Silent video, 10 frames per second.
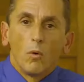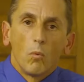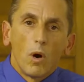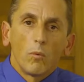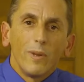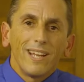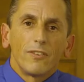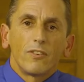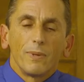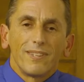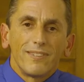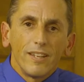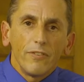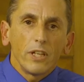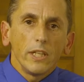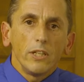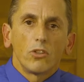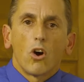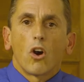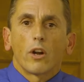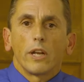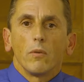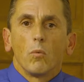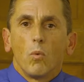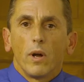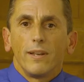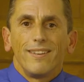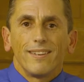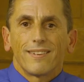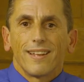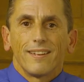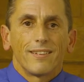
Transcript: One, we could specifically target one disc at a